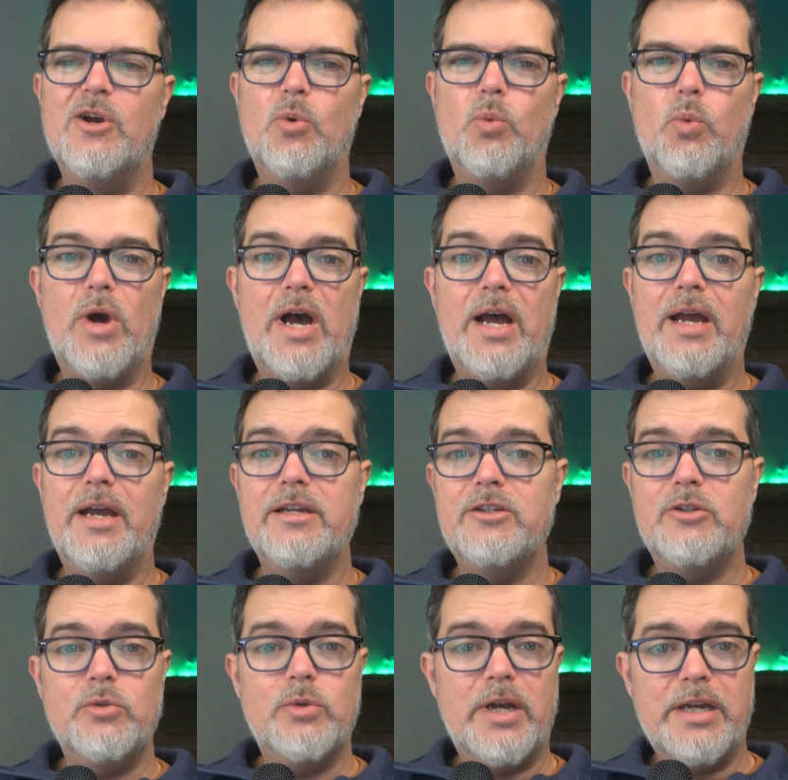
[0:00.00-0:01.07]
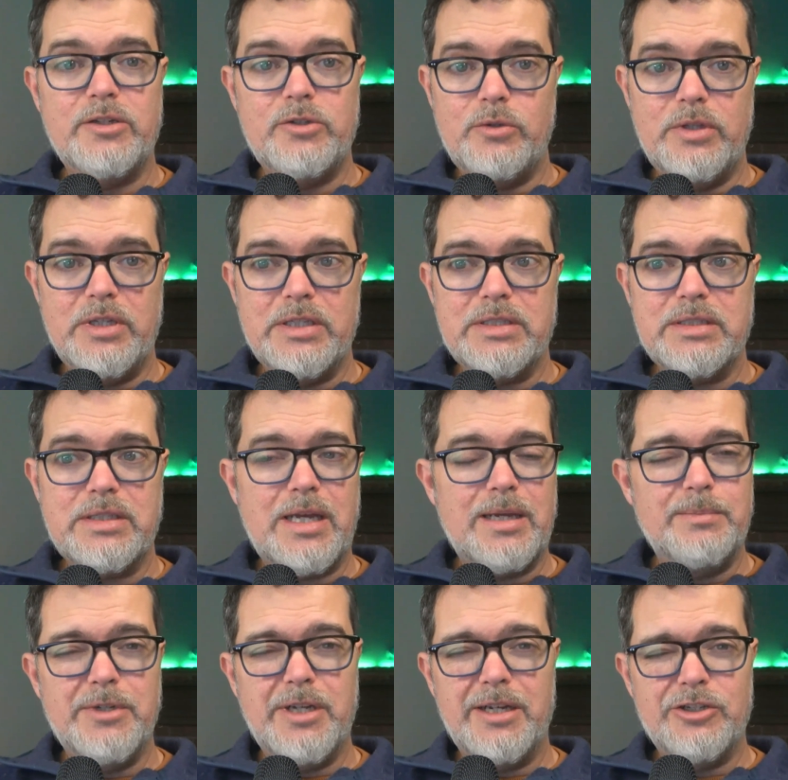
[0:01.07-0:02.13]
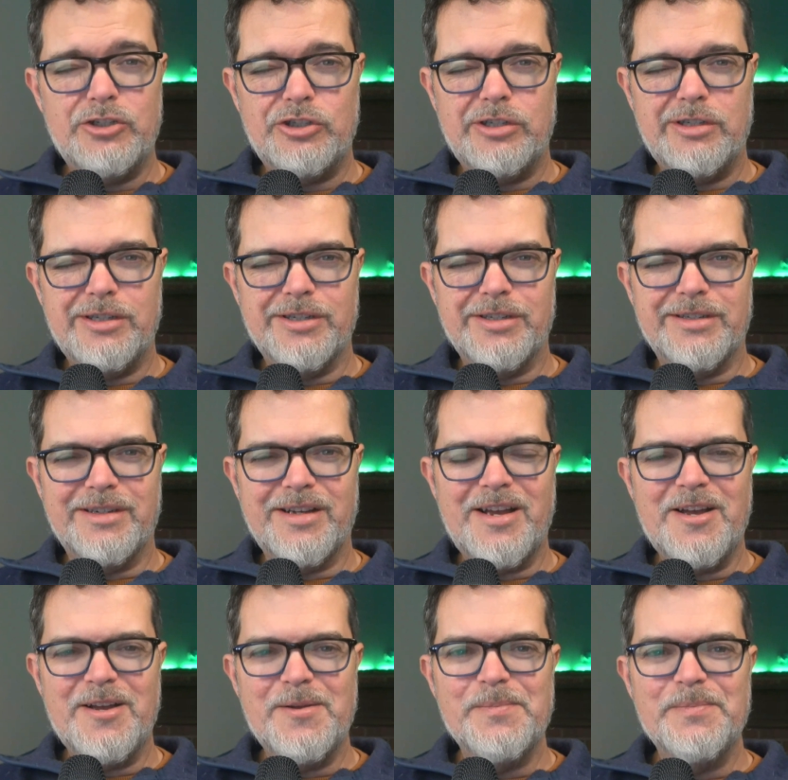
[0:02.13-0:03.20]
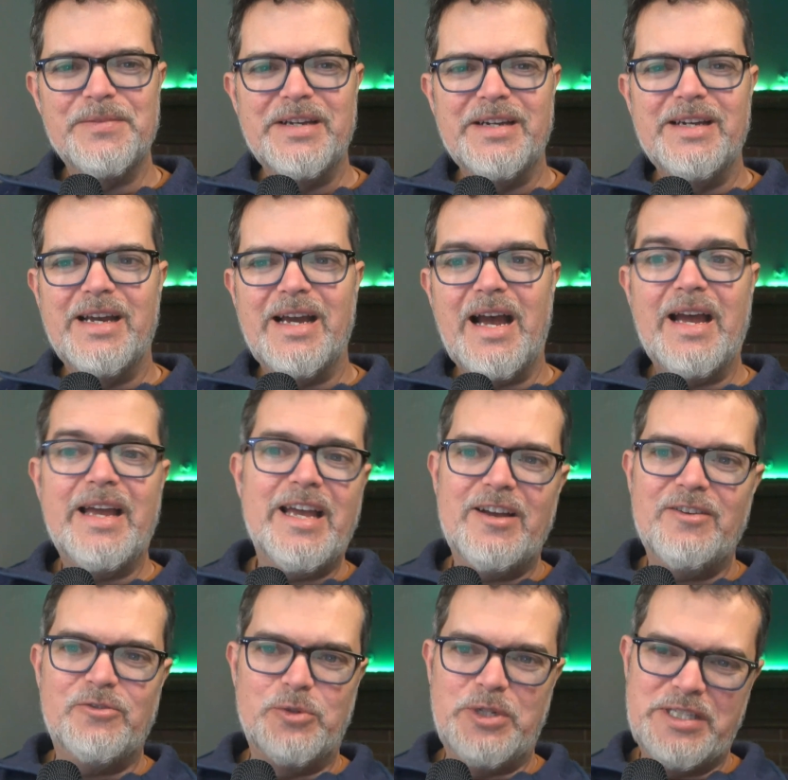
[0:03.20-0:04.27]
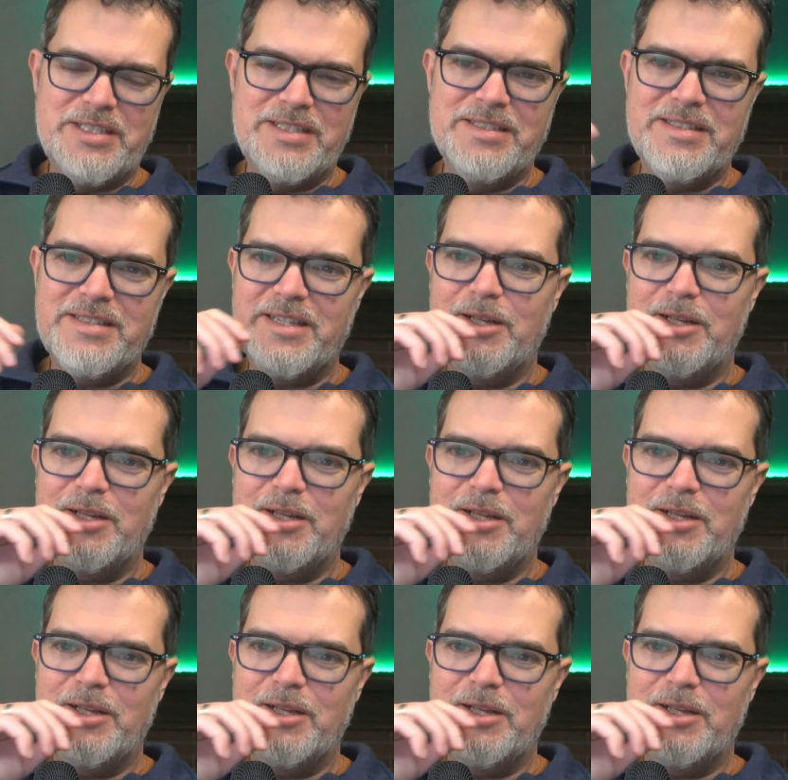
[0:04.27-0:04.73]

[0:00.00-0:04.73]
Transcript: Why do I do this? I'm not sure. I have reasons.